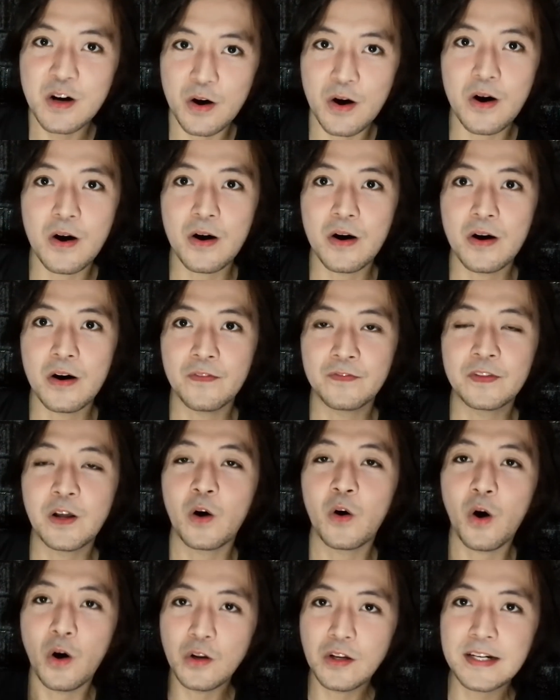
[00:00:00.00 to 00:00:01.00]
of the
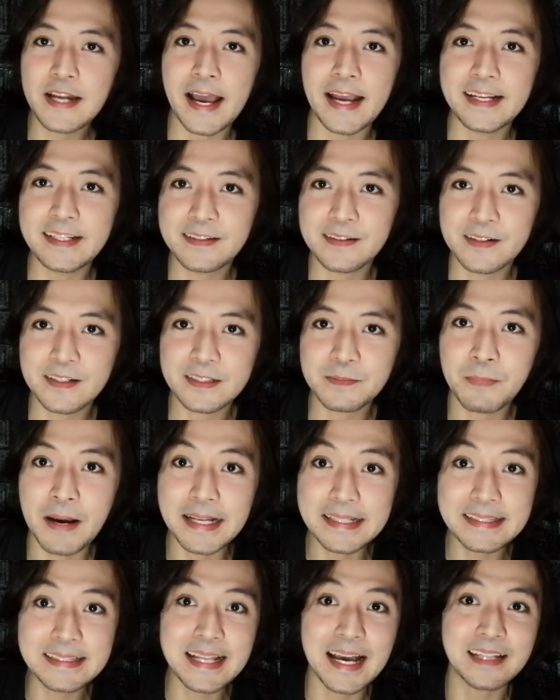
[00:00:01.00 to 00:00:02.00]
colonizers
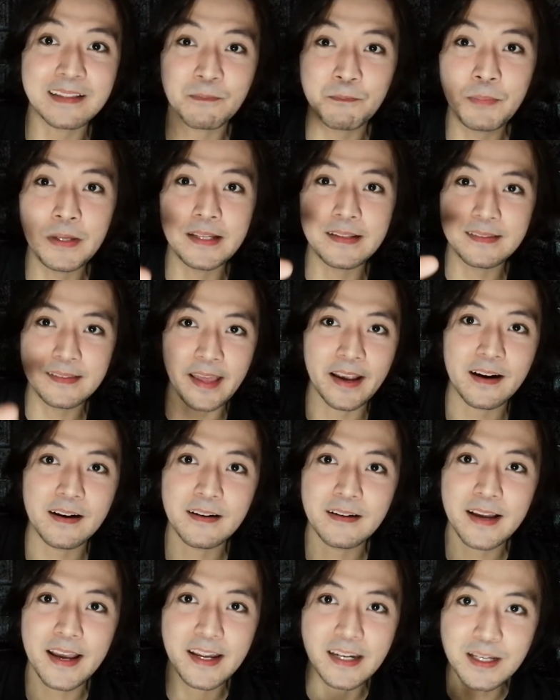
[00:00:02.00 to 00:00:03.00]
might not be
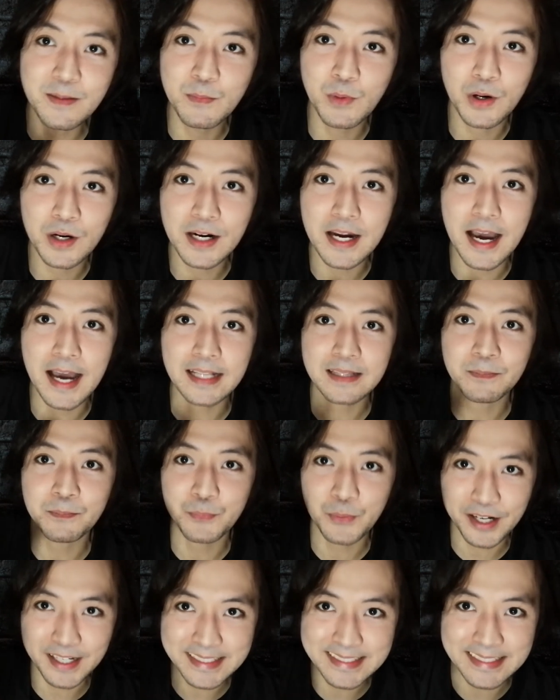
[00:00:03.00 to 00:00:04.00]
there anymore at
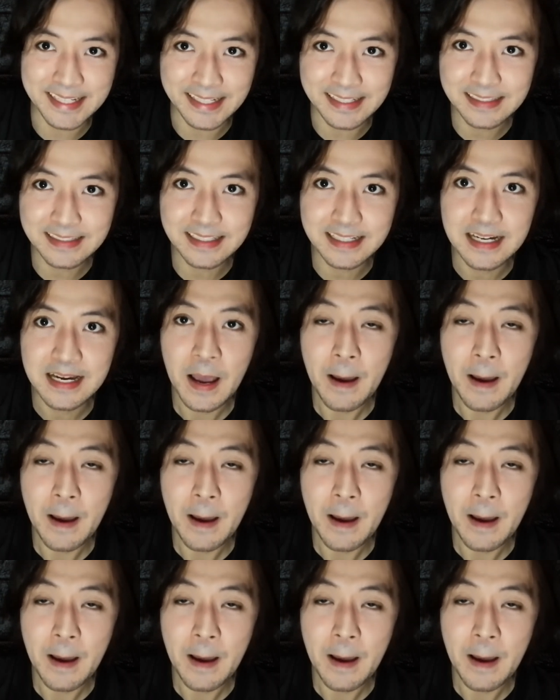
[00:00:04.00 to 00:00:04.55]
present,